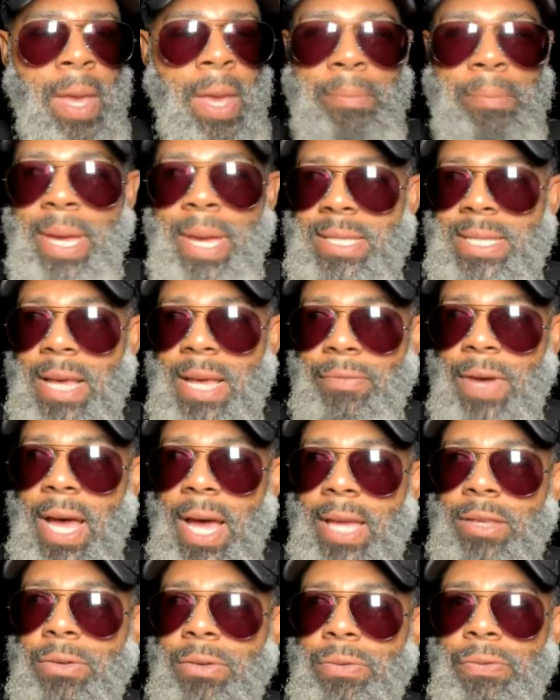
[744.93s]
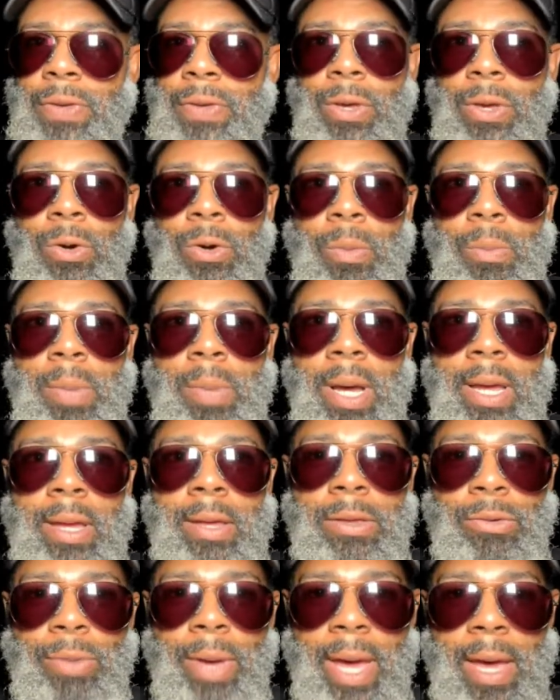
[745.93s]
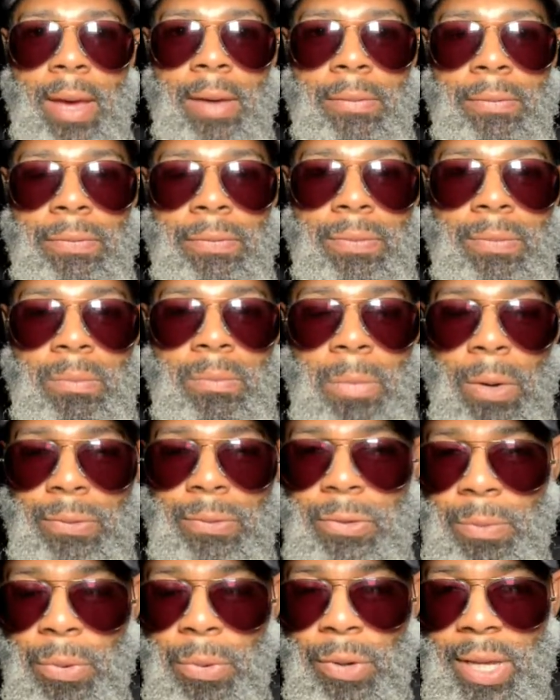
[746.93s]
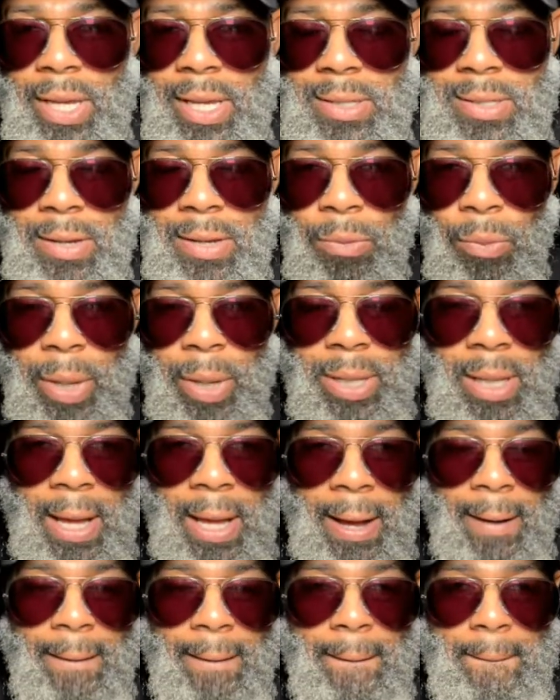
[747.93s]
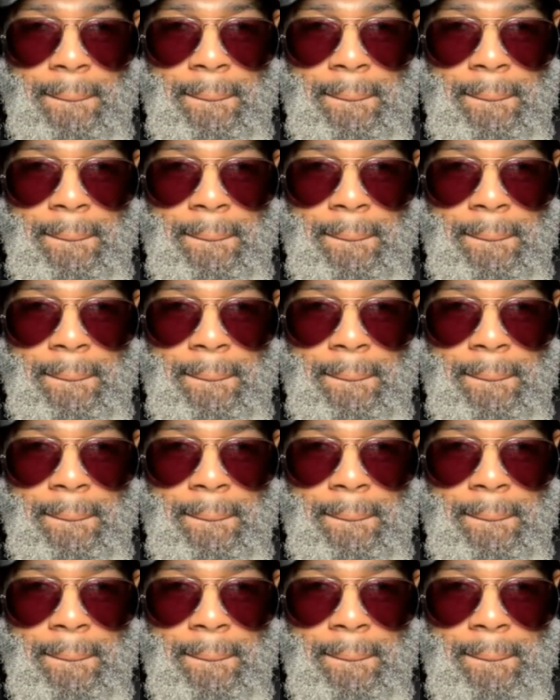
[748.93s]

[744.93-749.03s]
based off of how you feel, but you have multiple kids out of wedlock.